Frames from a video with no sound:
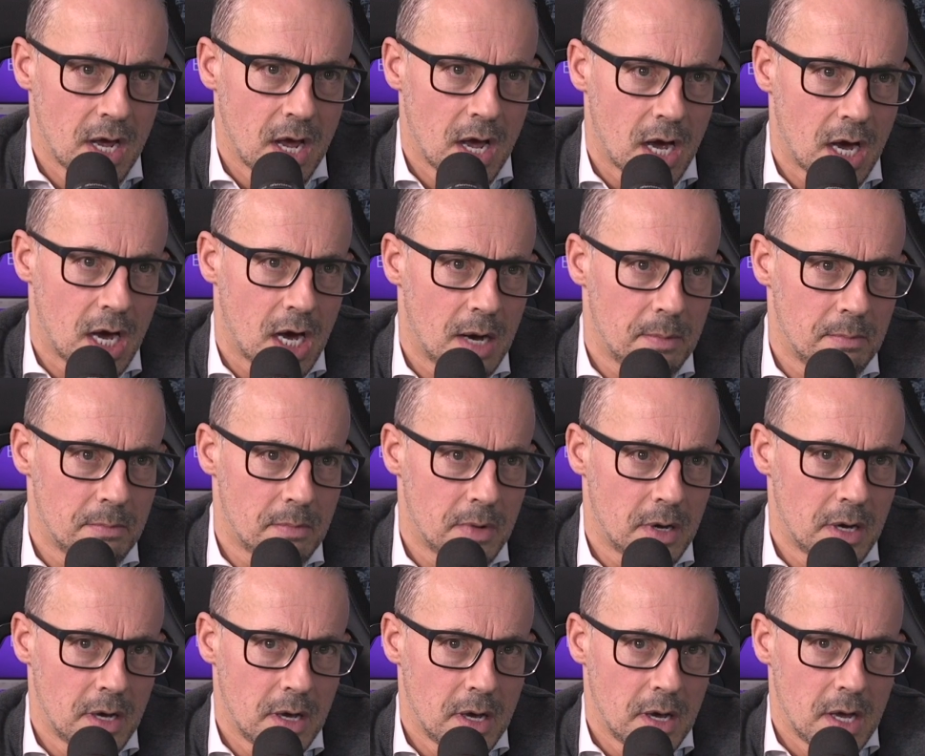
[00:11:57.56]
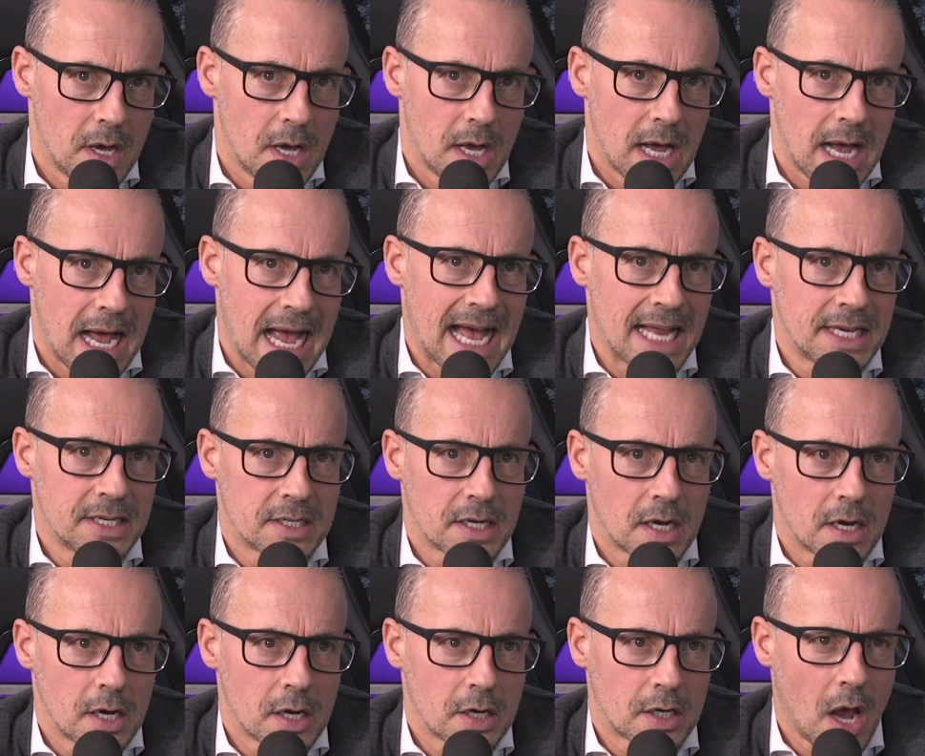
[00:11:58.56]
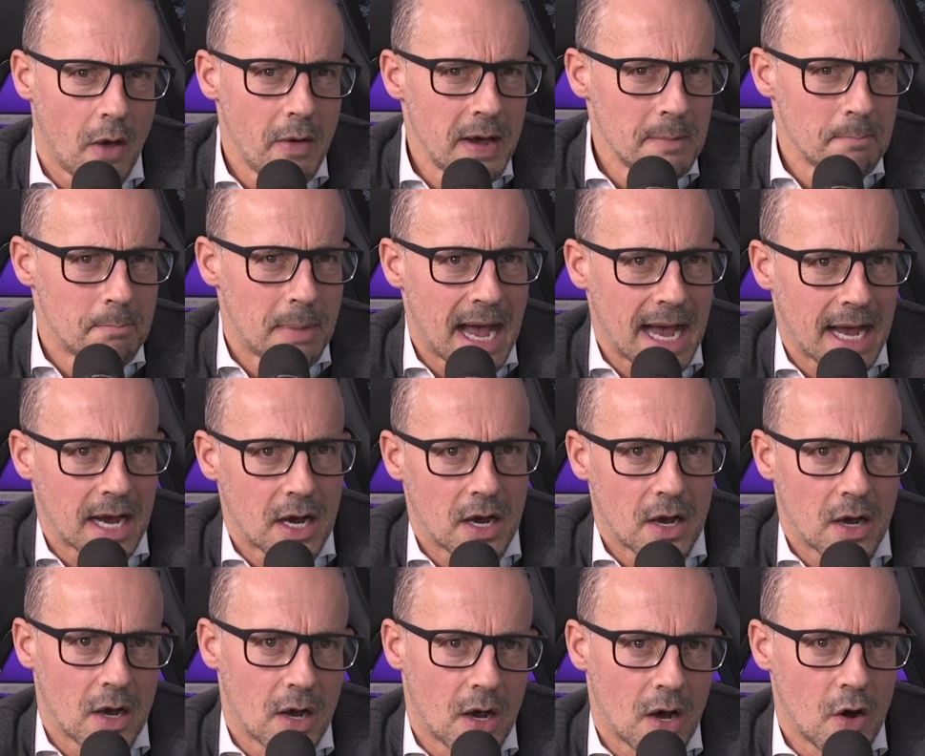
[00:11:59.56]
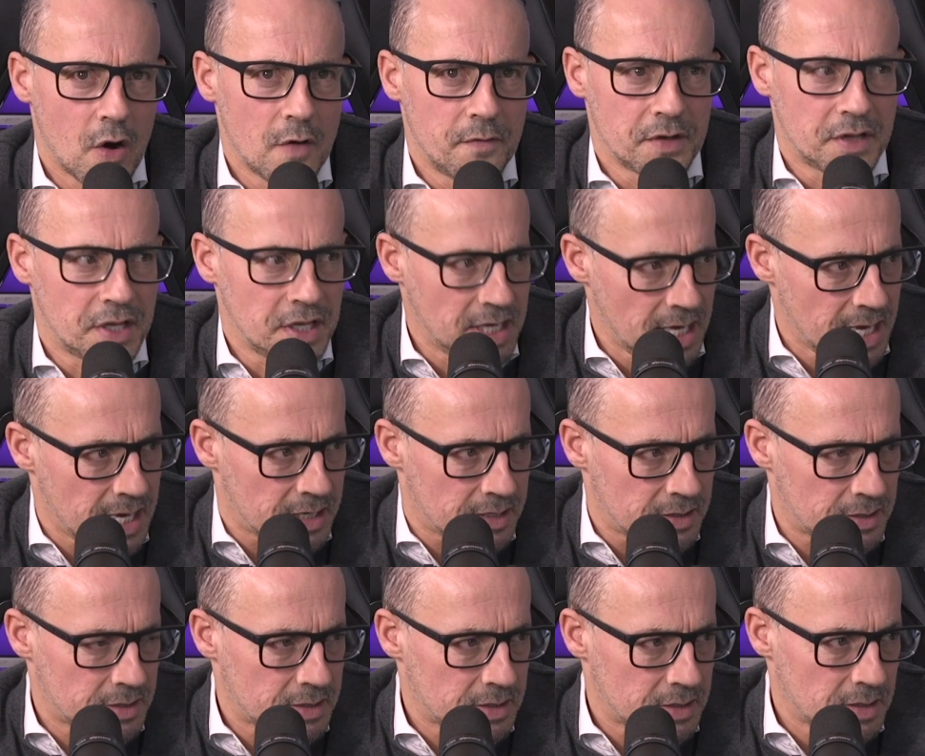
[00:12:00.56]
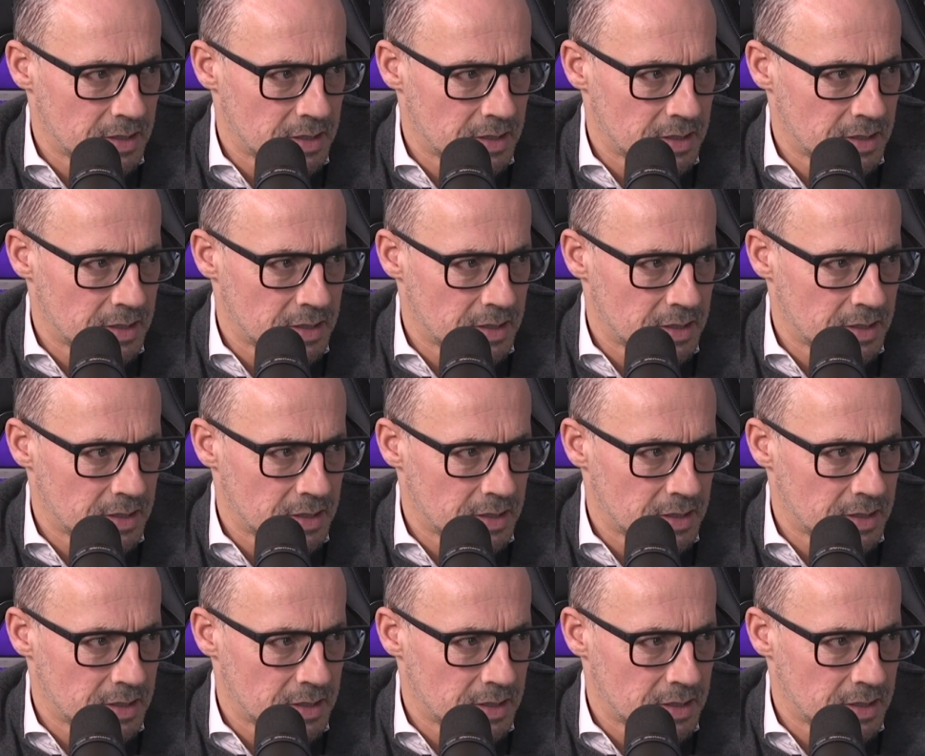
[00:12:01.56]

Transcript: Um, and going back over the years,